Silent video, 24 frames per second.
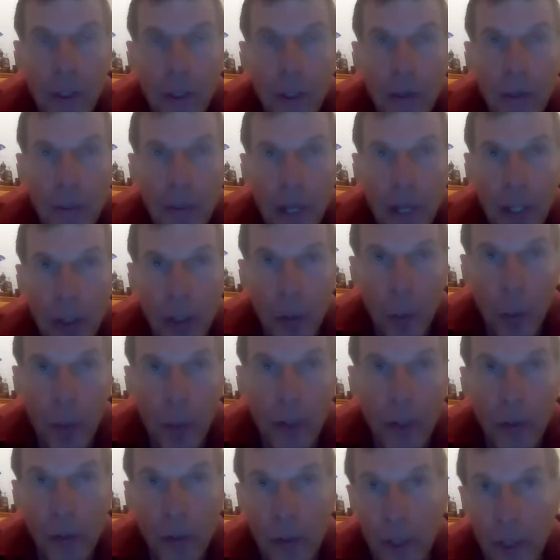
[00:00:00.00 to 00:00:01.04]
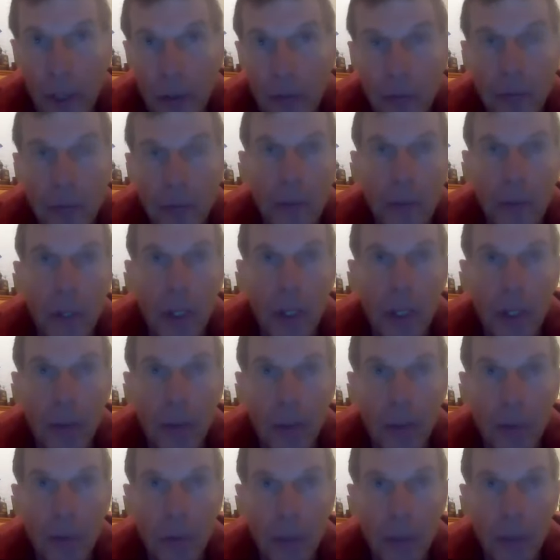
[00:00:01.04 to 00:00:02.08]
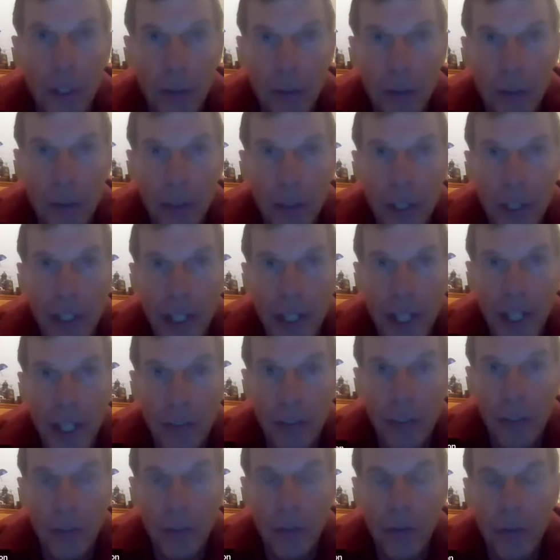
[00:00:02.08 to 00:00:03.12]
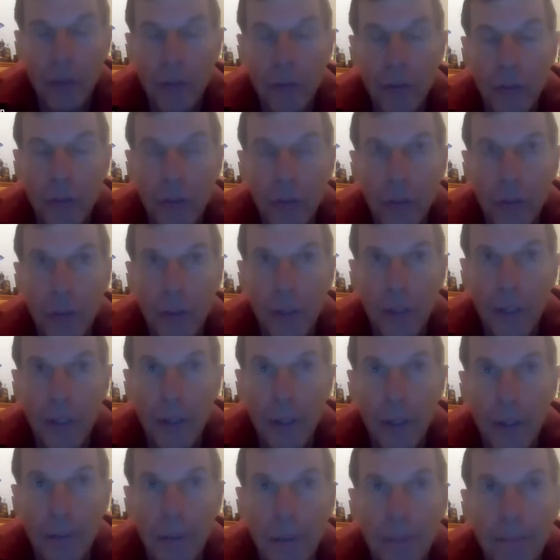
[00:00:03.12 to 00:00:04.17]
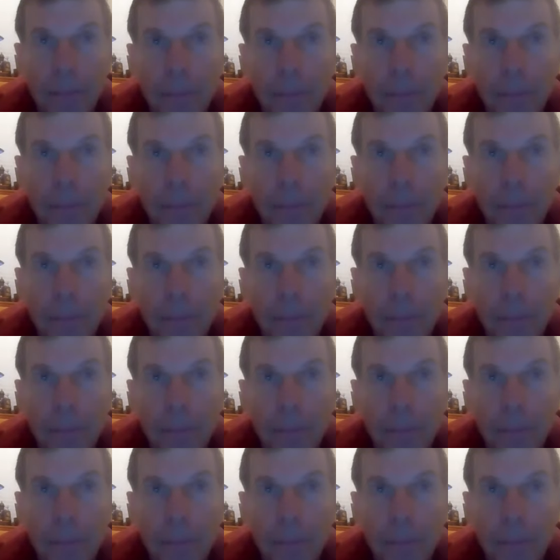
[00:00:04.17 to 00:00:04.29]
depending on where you live, the DDS that services your area.